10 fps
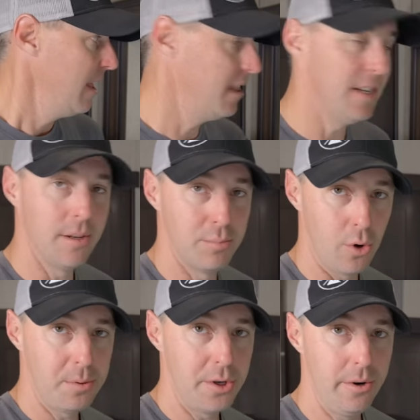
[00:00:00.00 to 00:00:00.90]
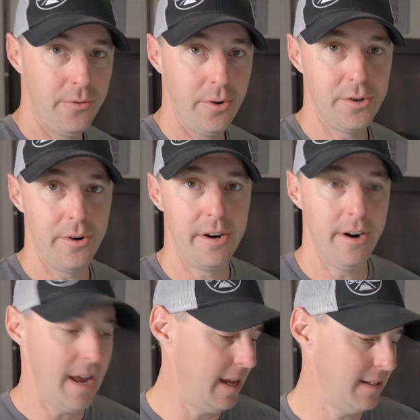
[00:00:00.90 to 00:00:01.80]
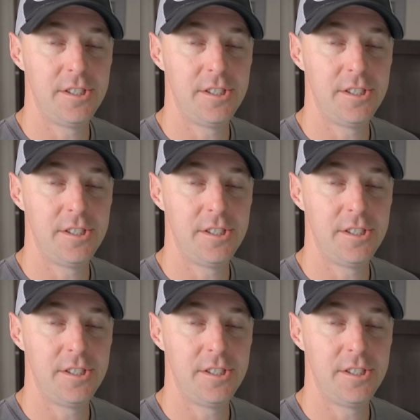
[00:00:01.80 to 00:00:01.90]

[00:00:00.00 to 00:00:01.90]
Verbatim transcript: this absorption refrigerator at